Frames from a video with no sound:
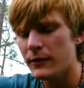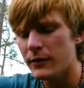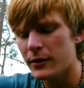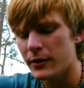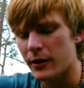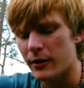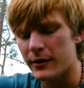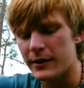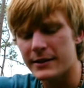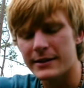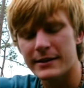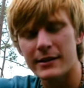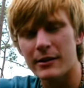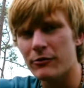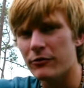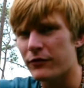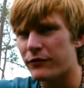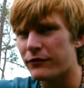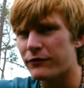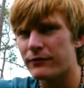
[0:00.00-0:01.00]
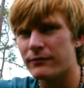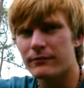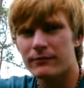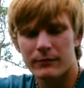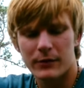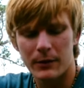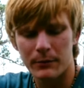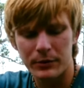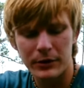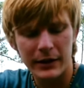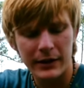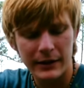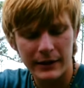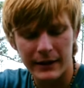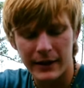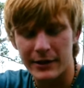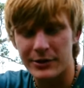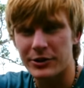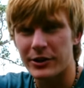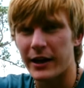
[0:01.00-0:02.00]
You know, it's still
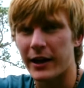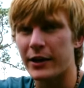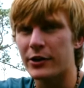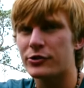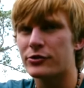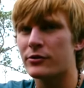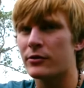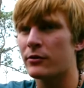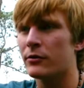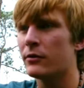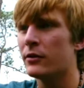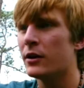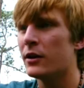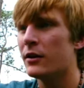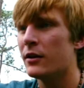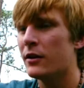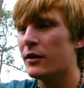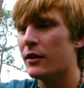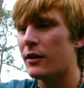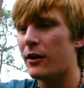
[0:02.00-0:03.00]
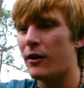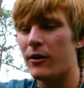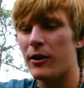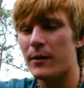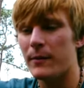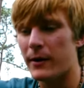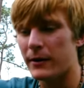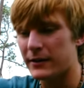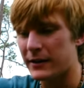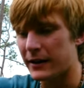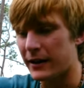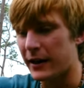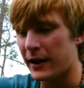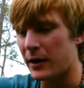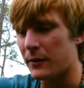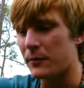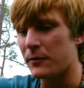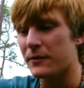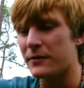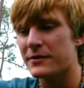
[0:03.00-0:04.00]
completely educational, all about the
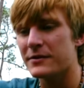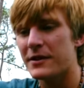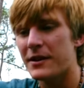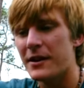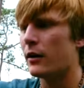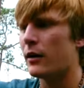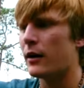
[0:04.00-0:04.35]
animals.